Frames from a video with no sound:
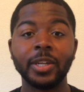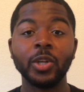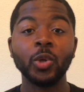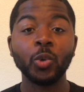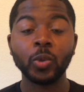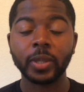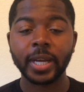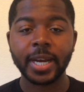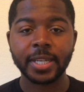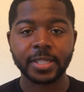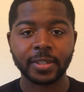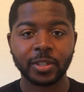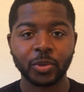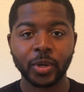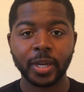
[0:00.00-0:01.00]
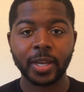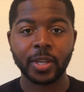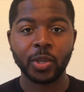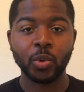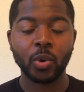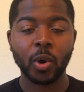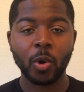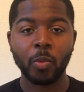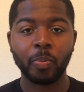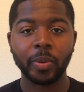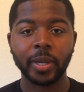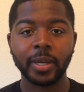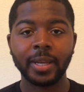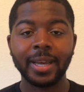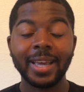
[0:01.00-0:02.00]
new lines of credit you
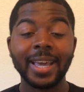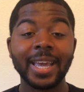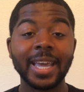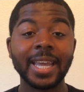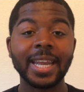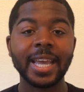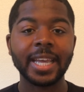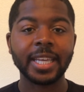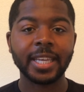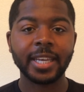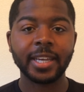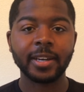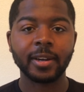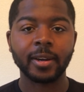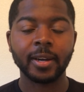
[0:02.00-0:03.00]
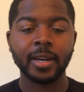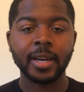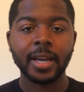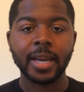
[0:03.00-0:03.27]
open in a year.